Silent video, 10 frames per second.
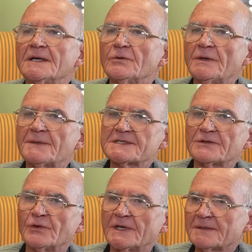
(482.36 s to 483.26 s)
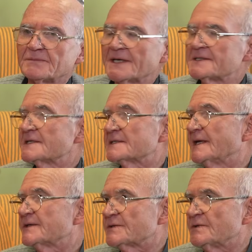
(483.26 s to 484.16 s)
we mustn't forget places
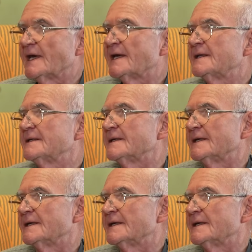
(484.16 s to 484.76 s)
like Sudan